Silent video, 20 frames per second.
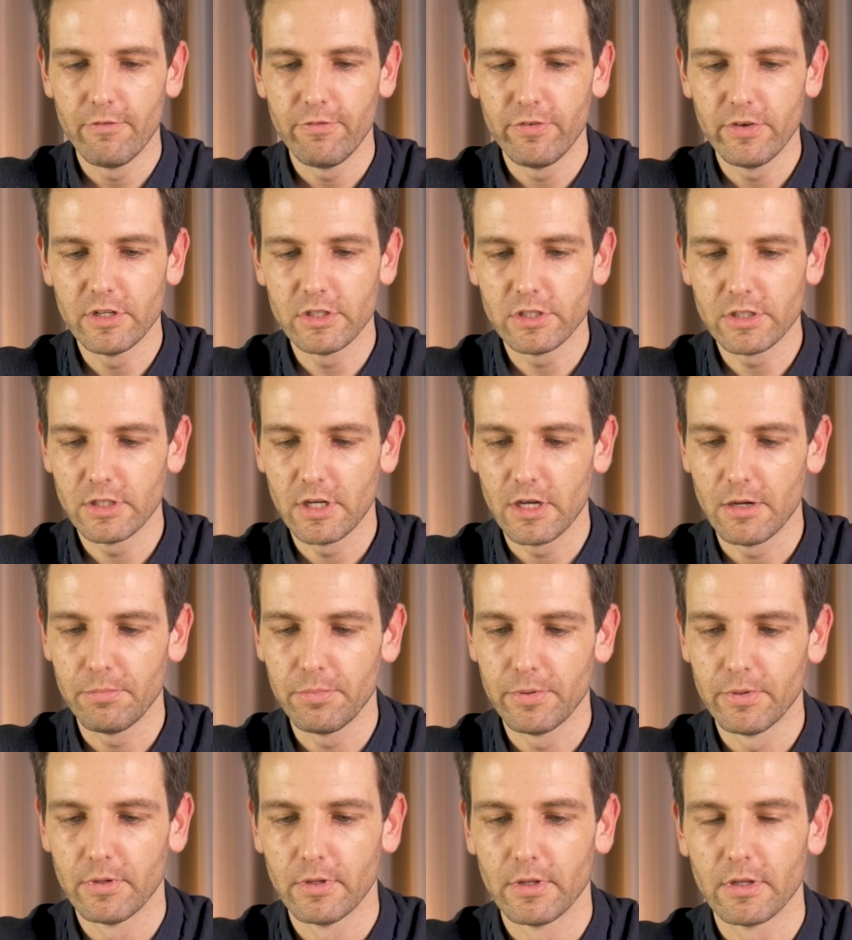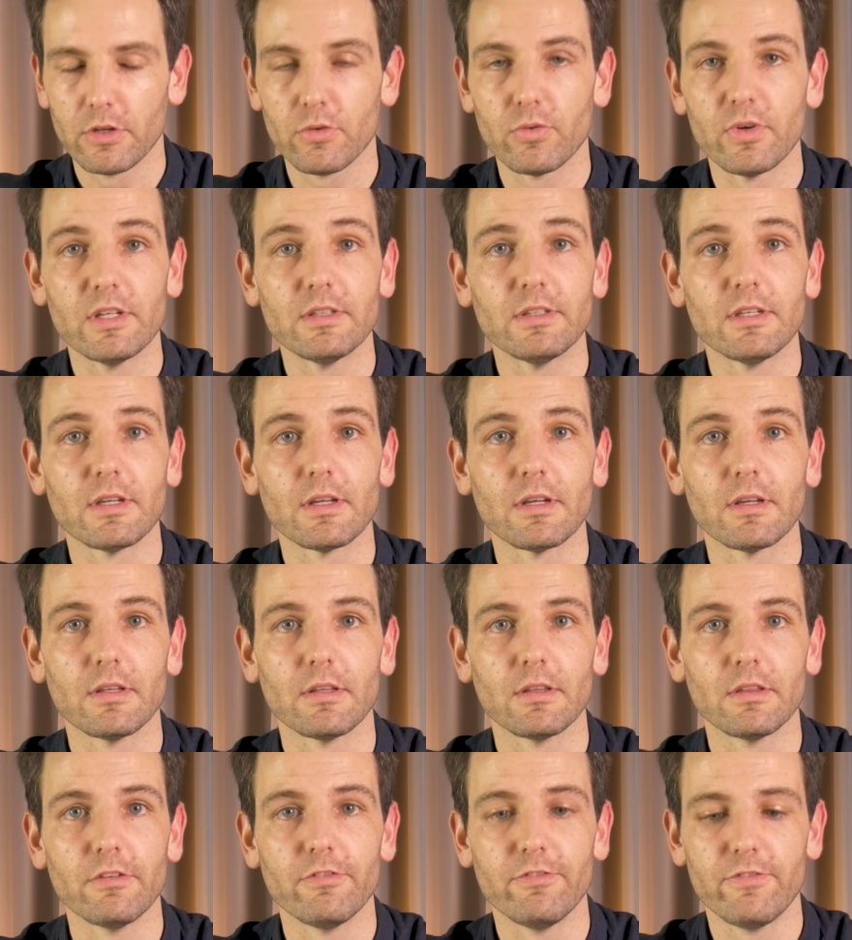finish it up, creating
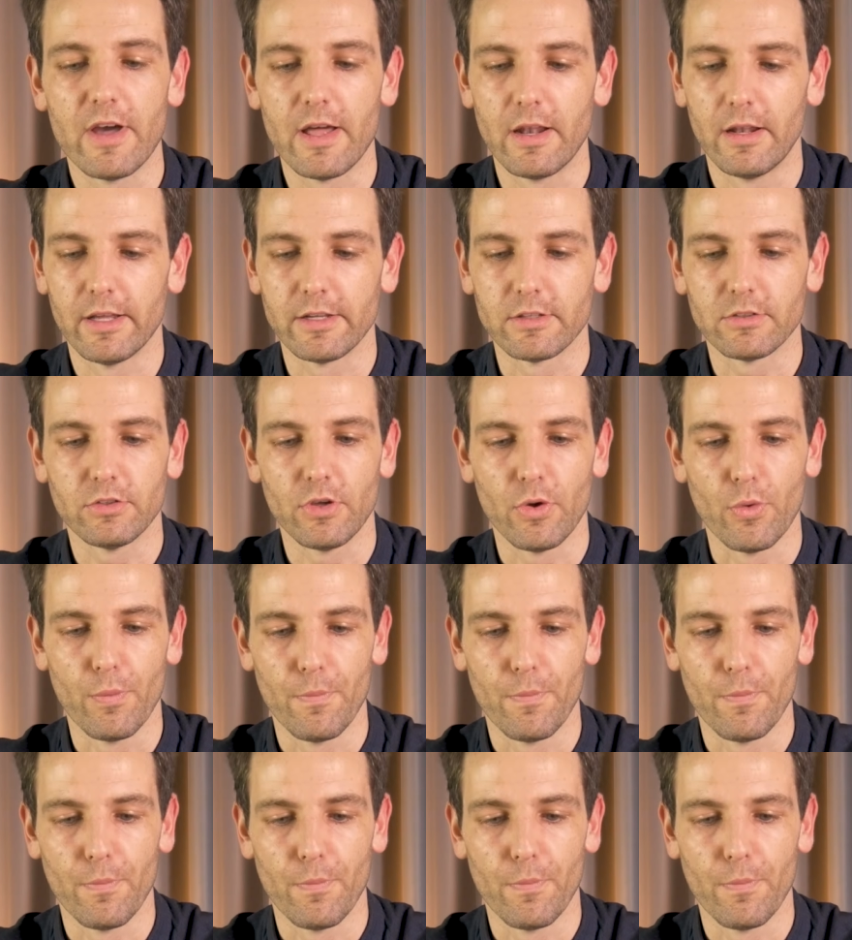the fan like so.